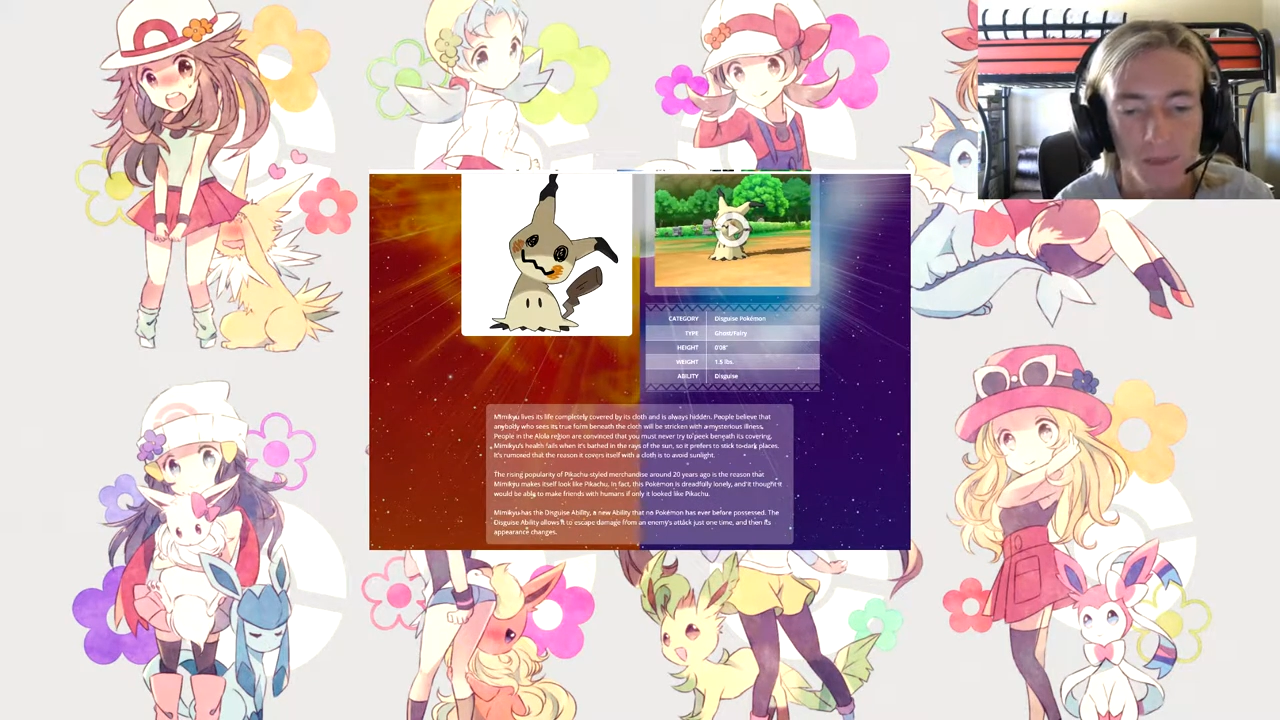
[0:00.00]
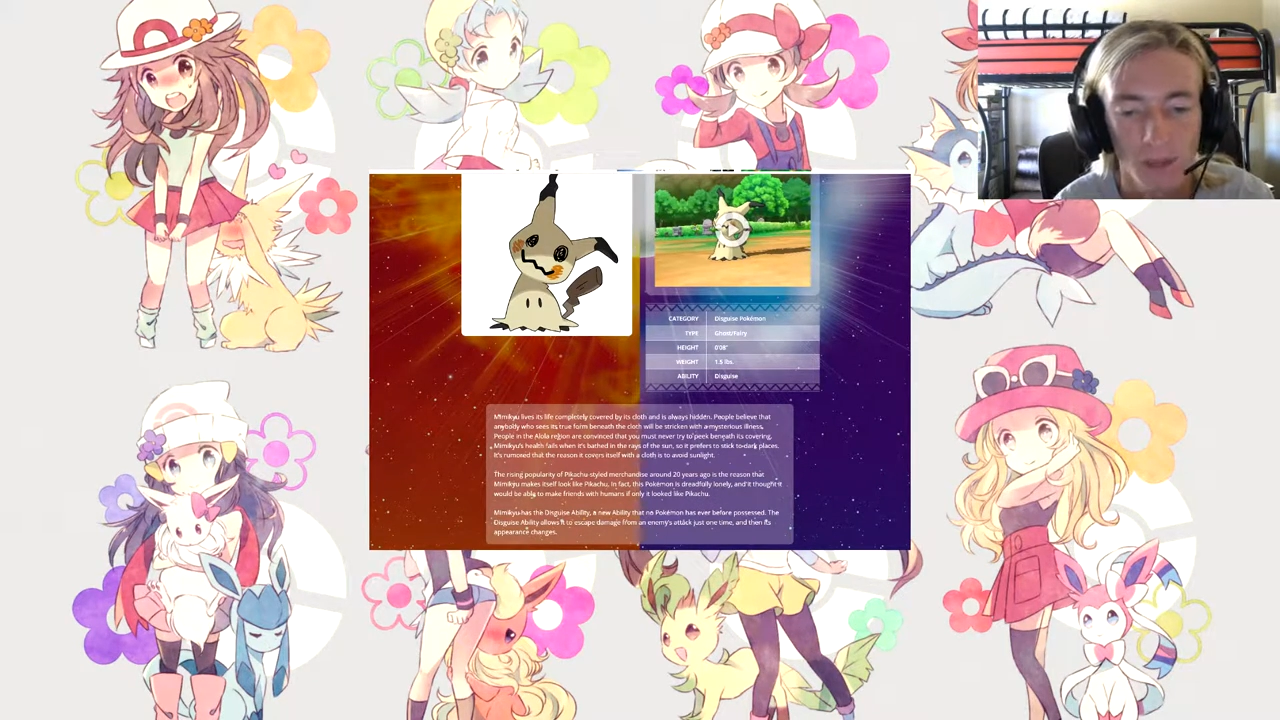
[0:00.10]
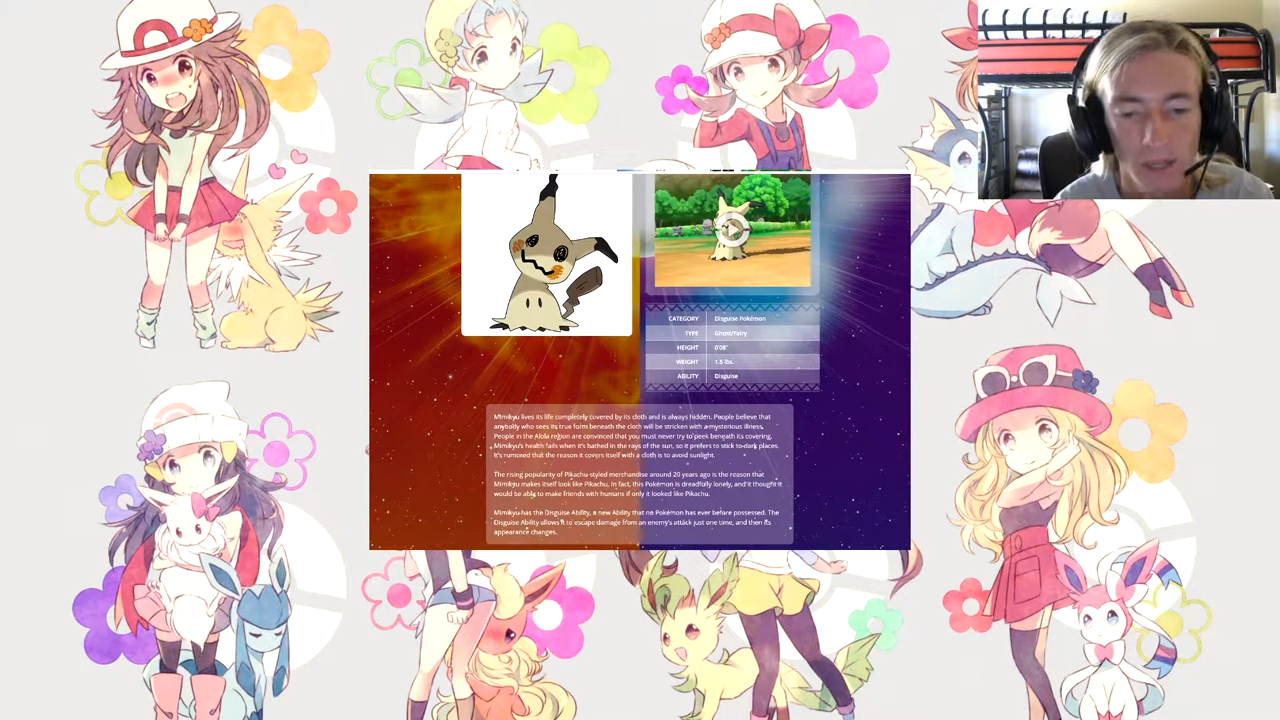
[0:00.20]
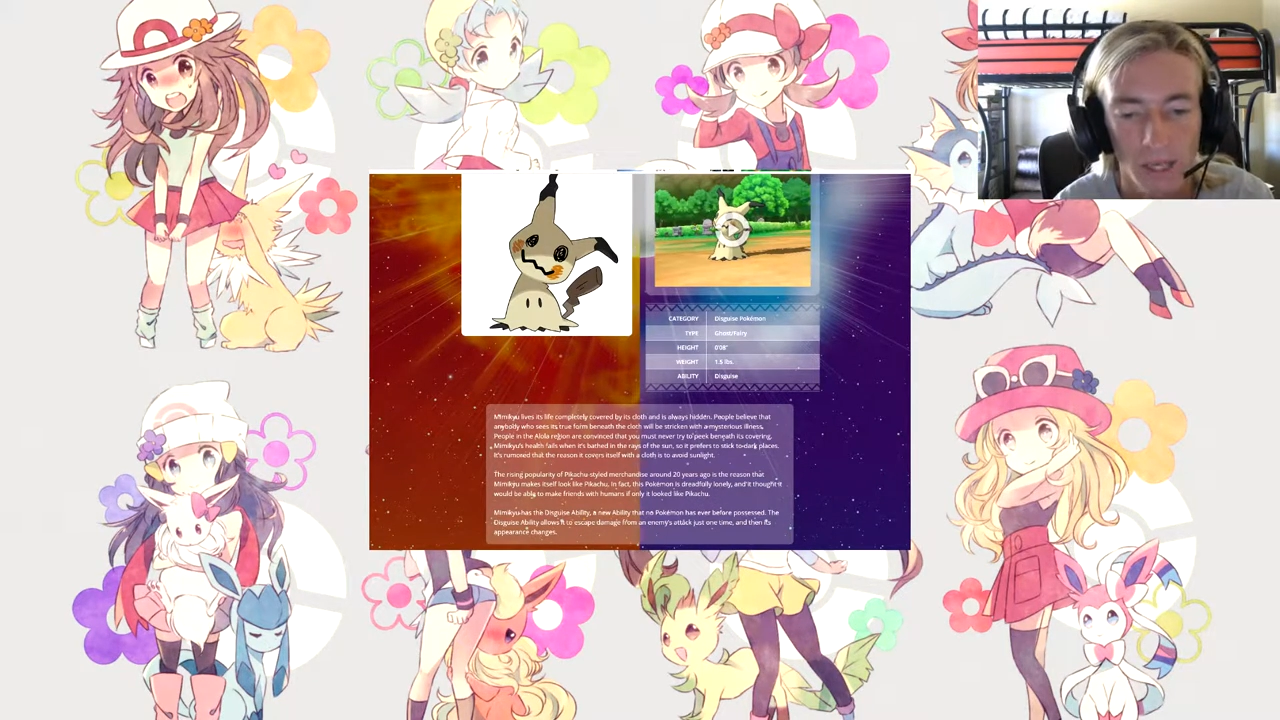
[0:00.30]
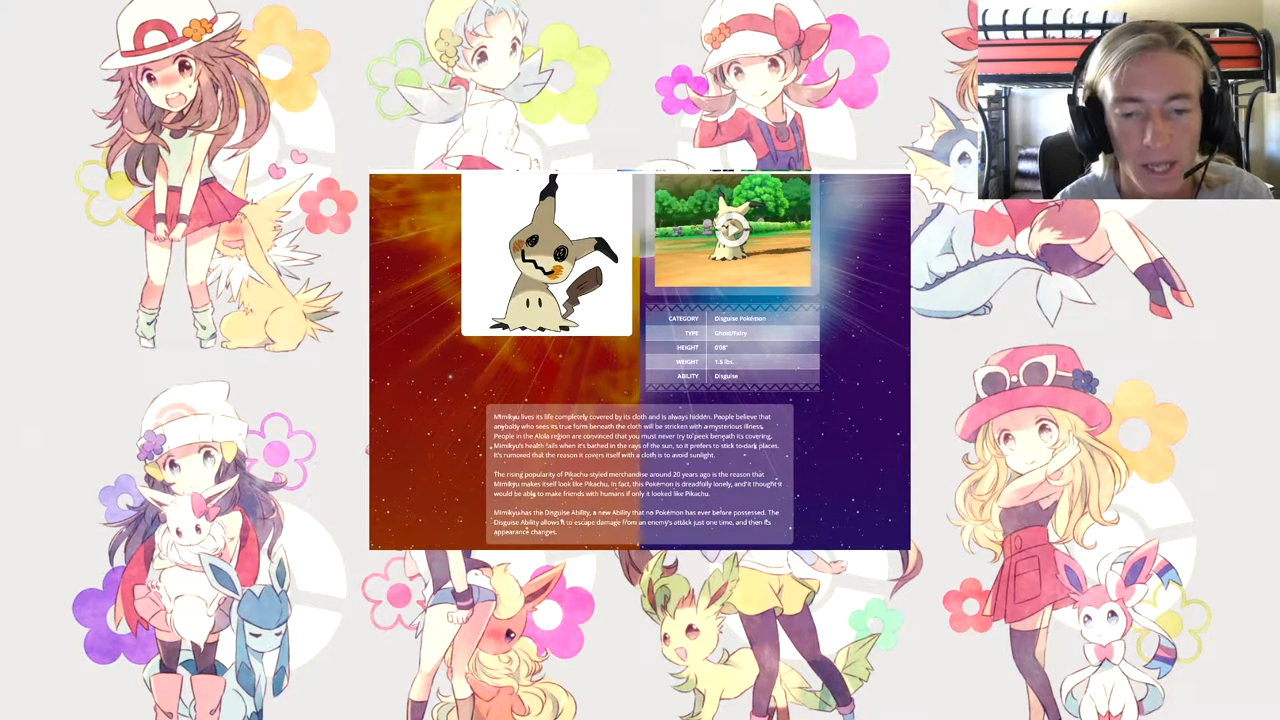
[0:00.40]

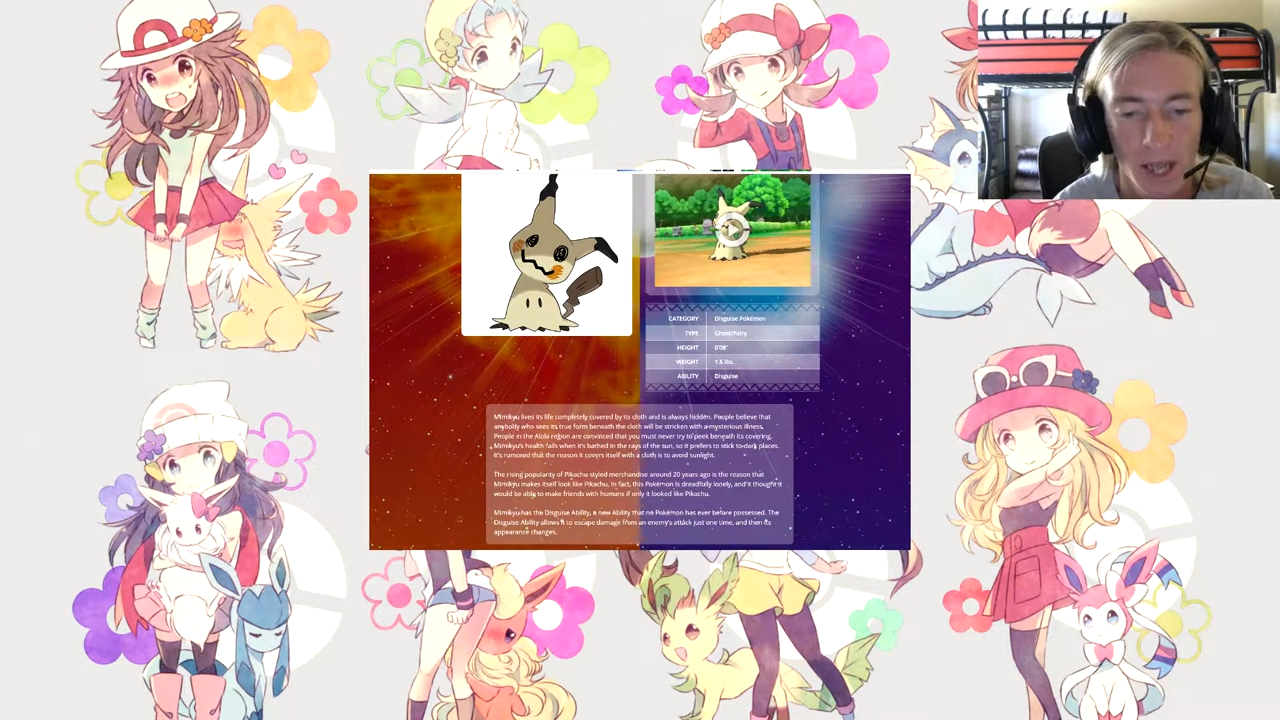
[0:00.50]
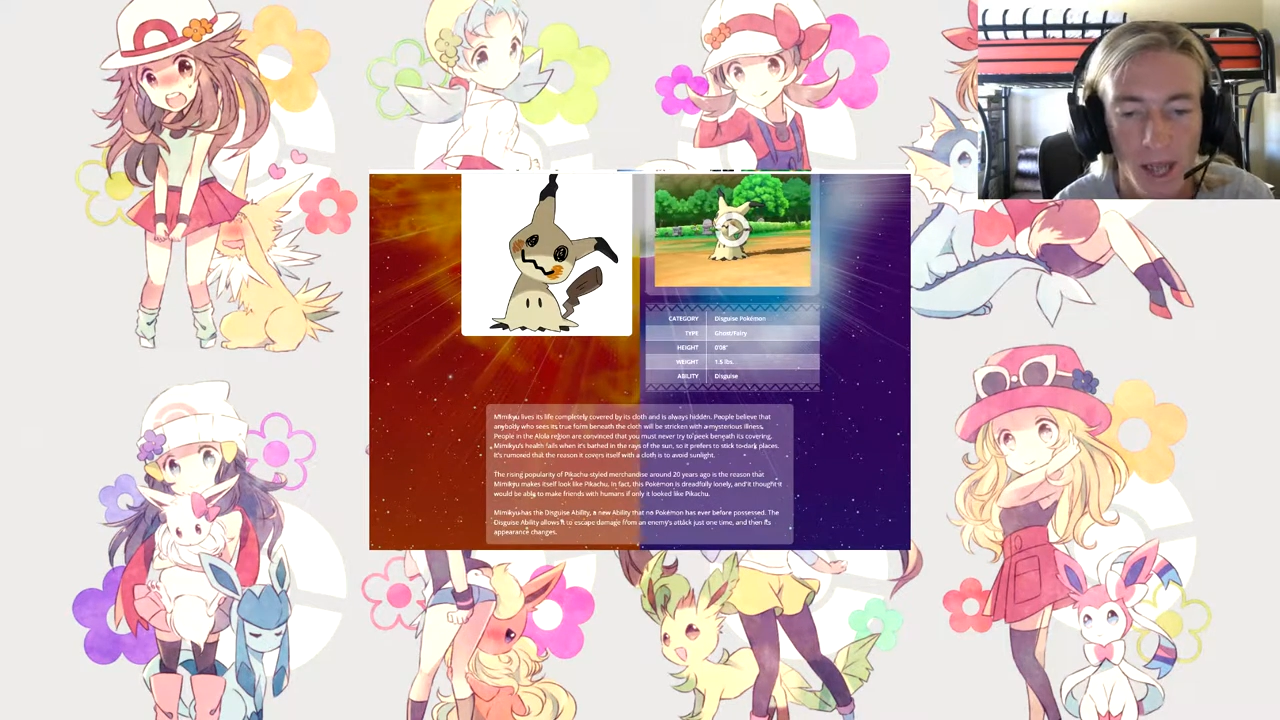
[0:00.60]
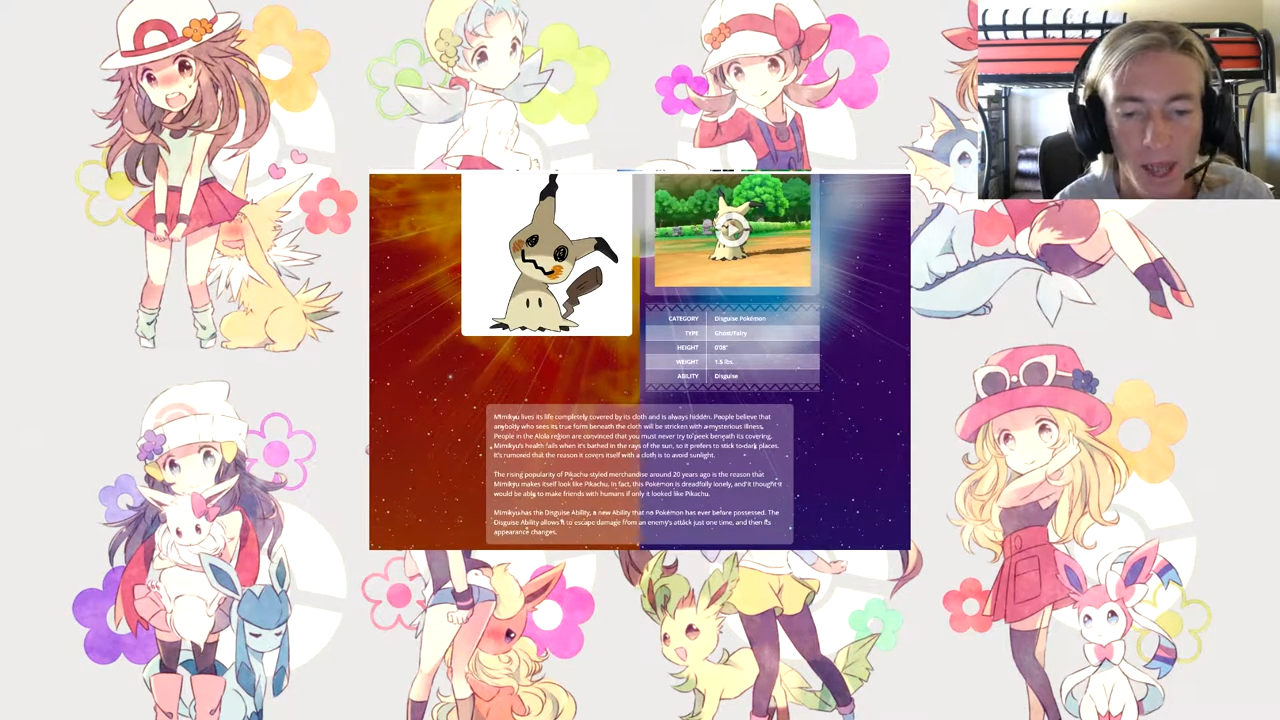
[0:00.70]
ability,